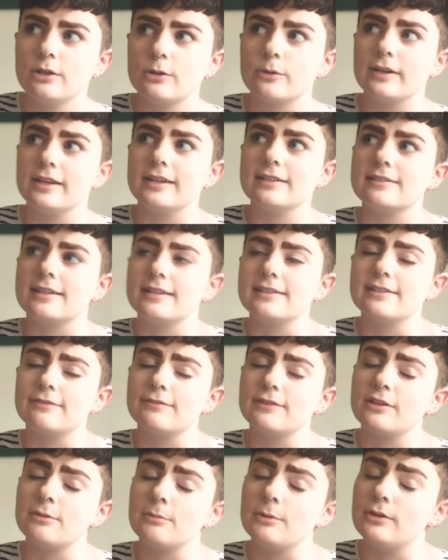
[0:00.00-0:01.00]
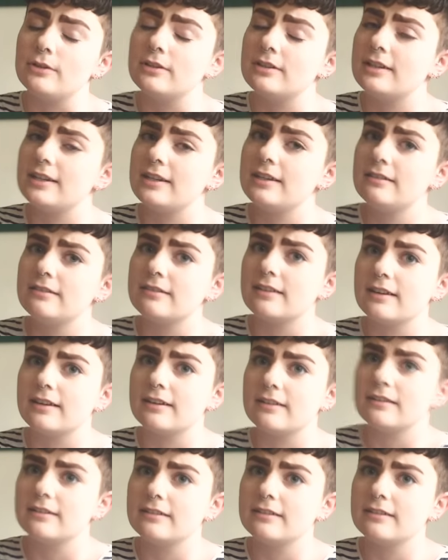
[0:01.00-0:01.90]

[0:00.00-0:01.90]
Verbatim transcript: create a sense of the community that